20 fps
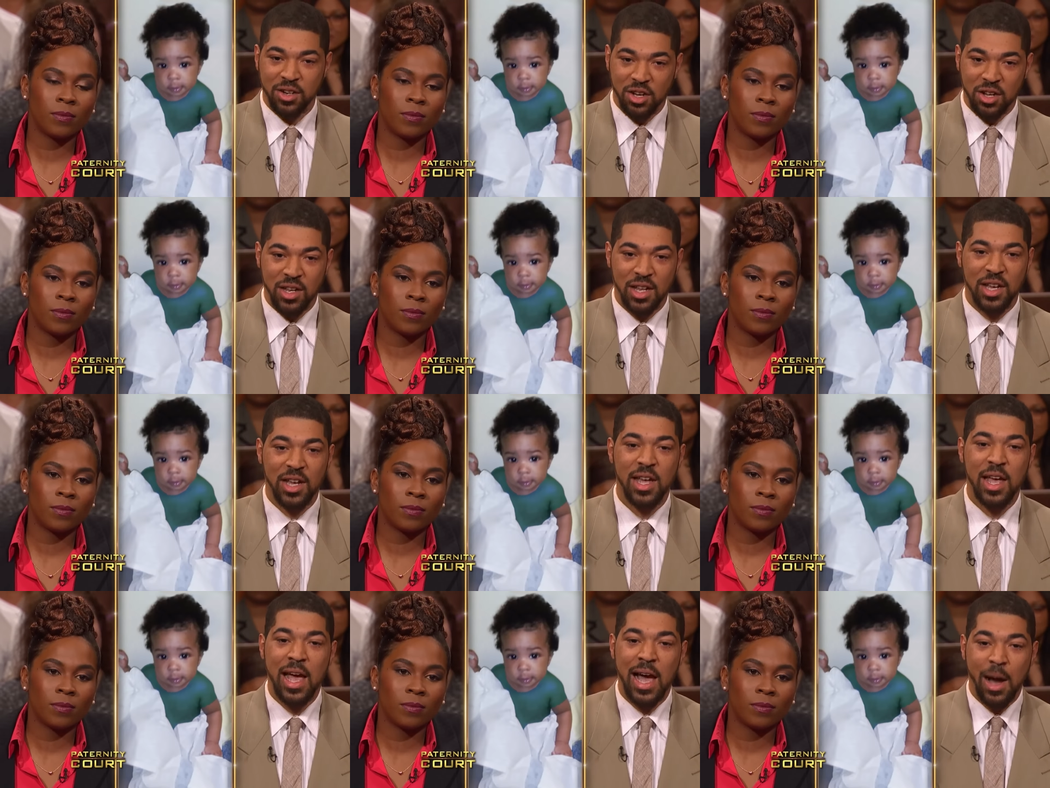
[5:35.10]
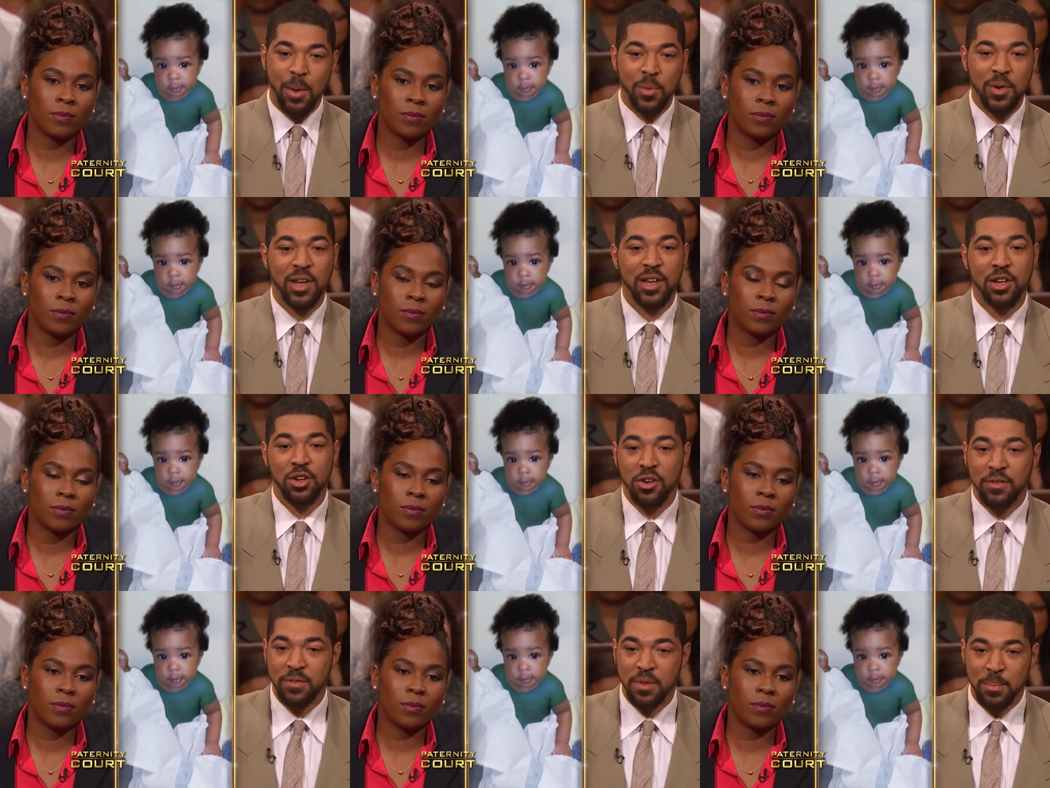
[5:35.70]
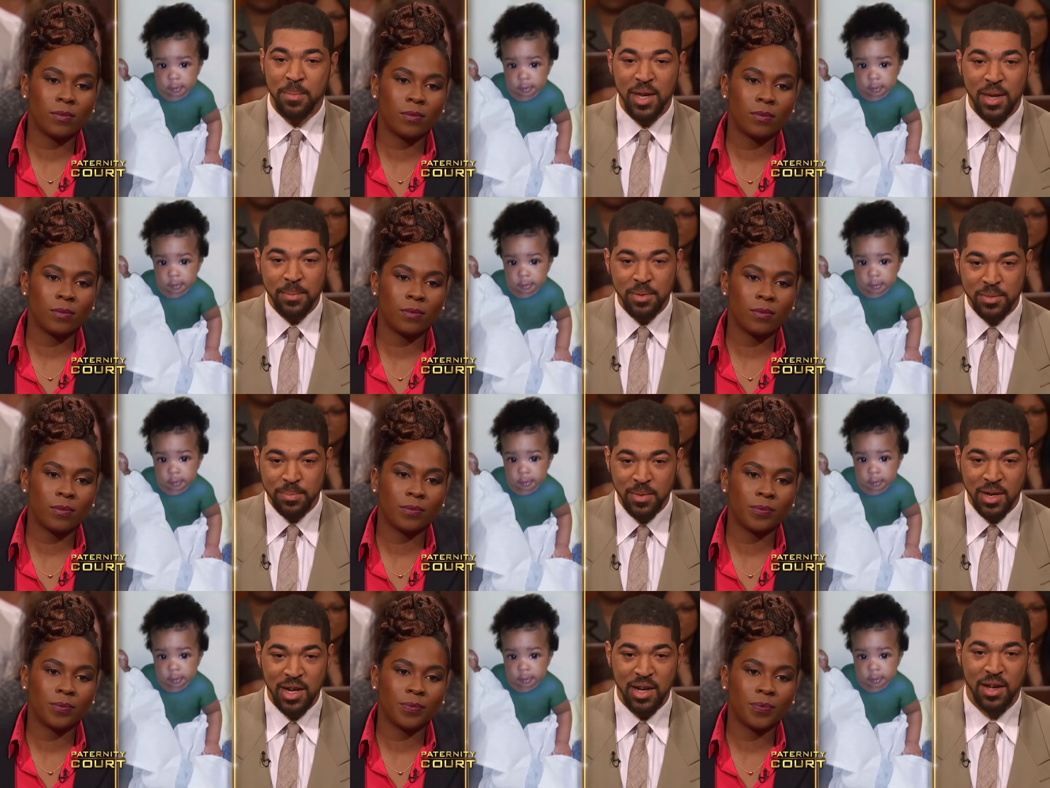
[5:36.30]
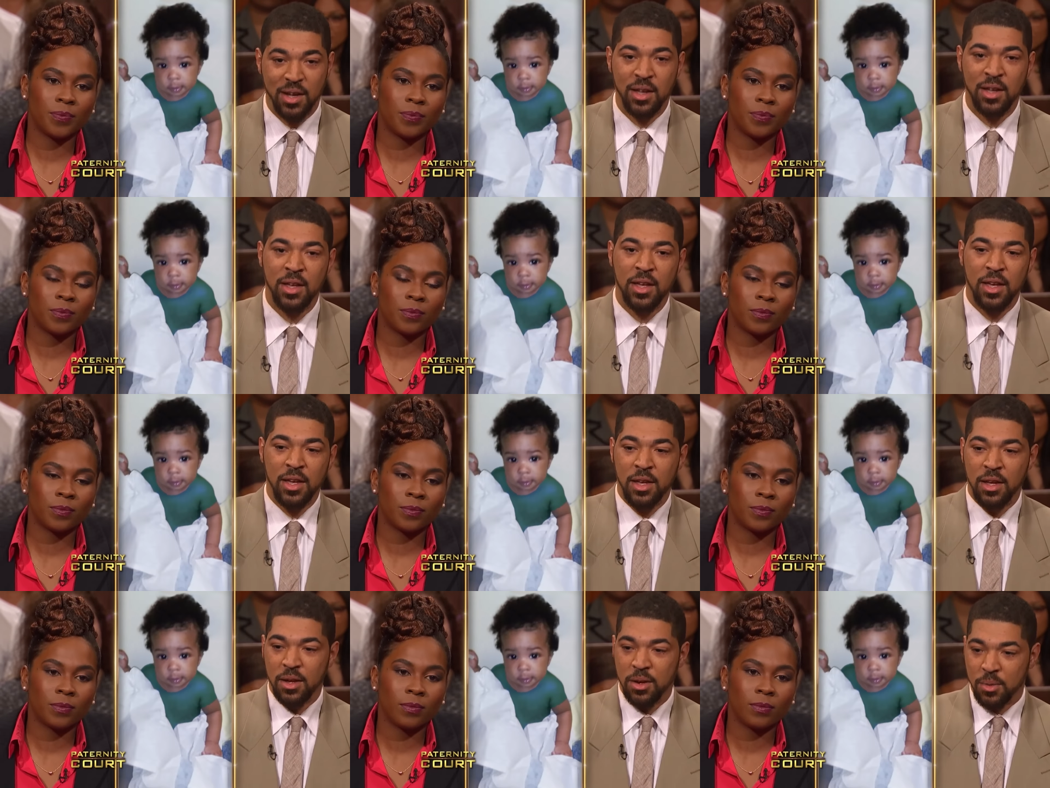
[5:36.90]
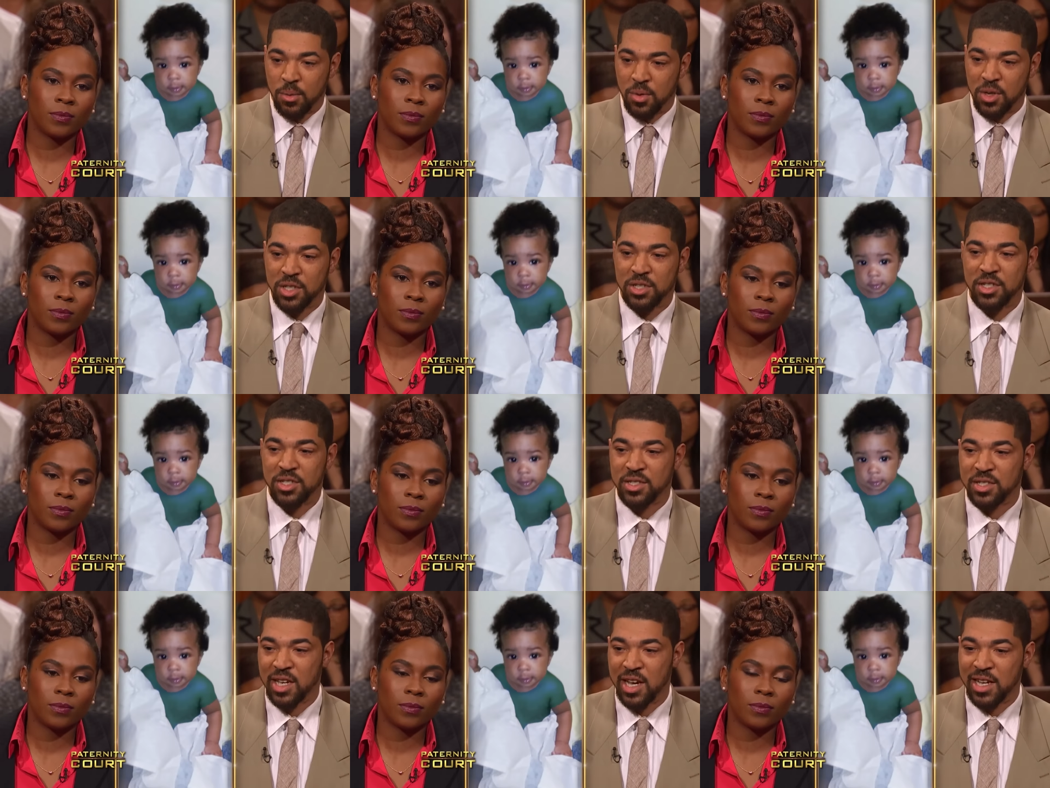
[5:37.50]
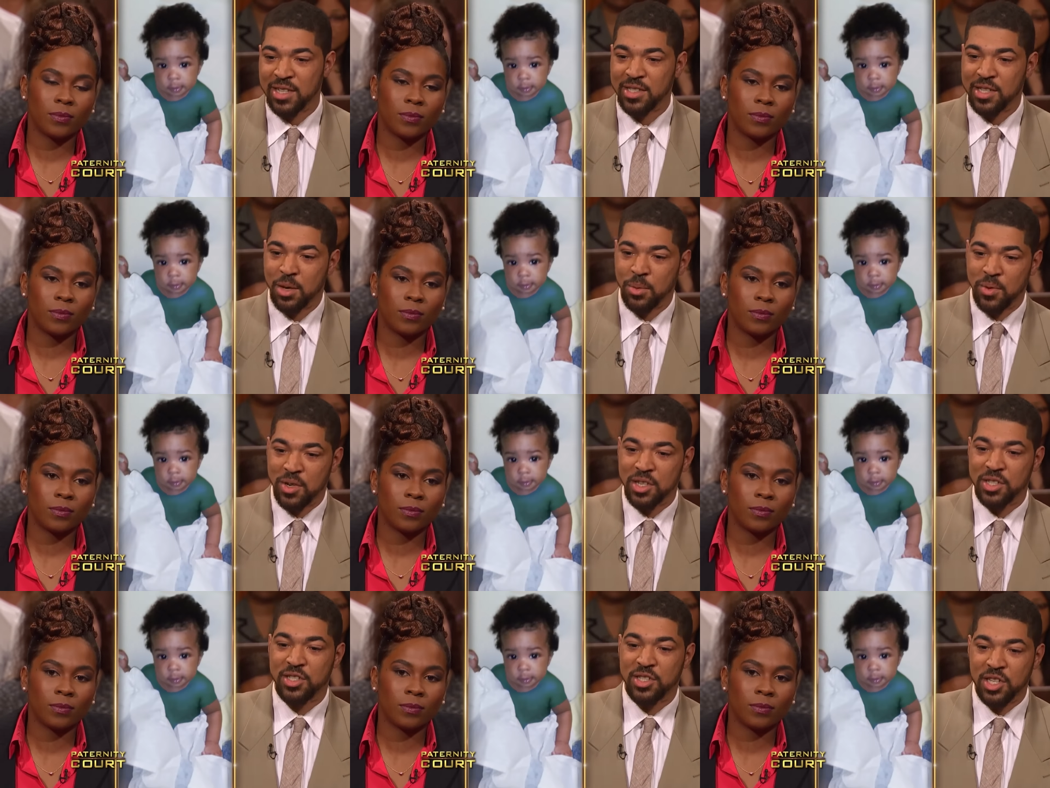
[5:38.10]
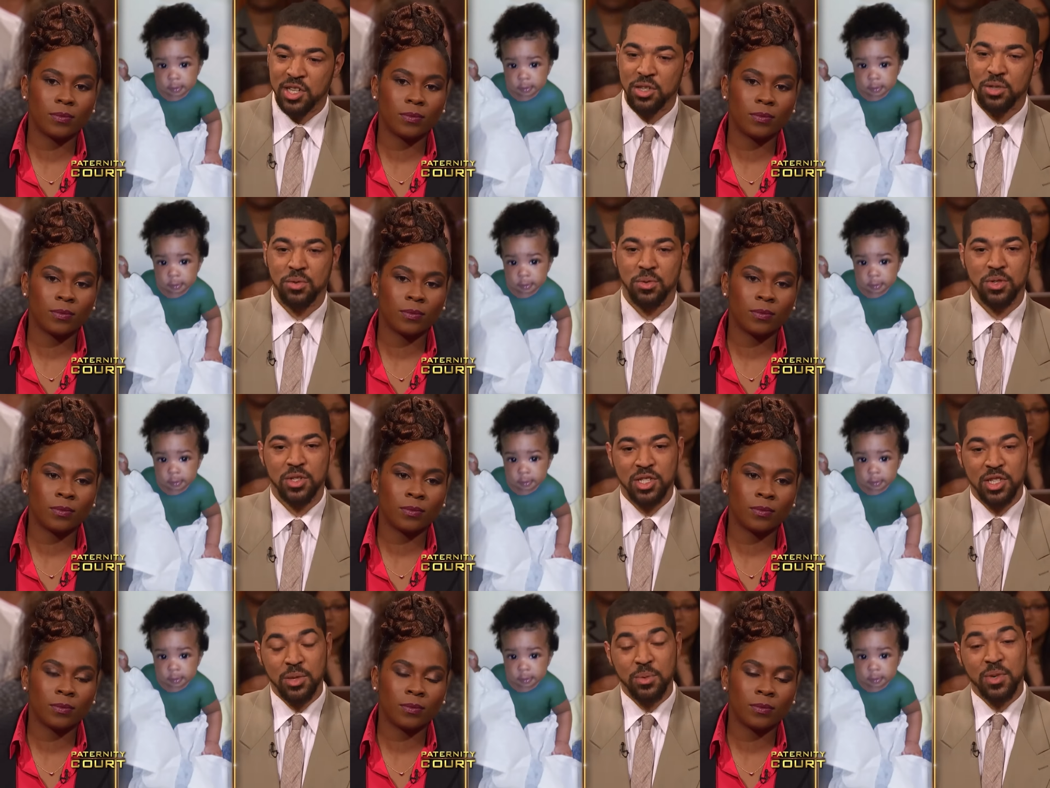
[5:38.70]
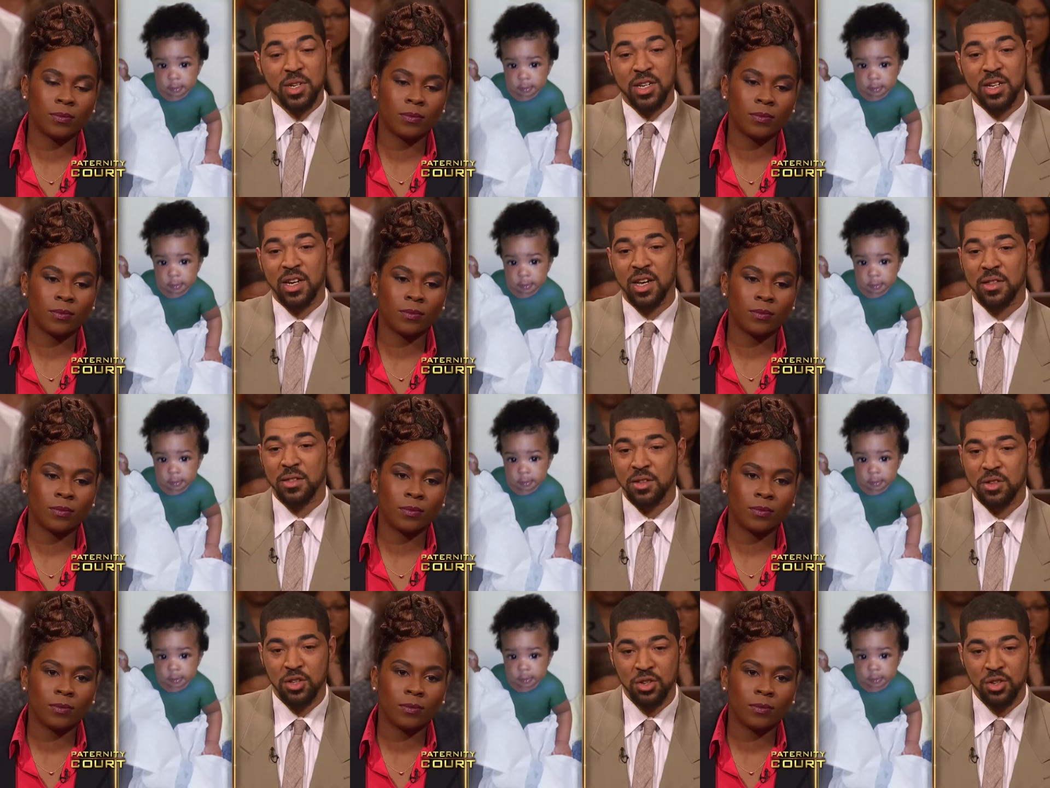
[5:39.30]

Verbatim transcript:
Speaker 1: and all that. I want to know if the baby's mine. Where she said, I said, I want to see you. She with another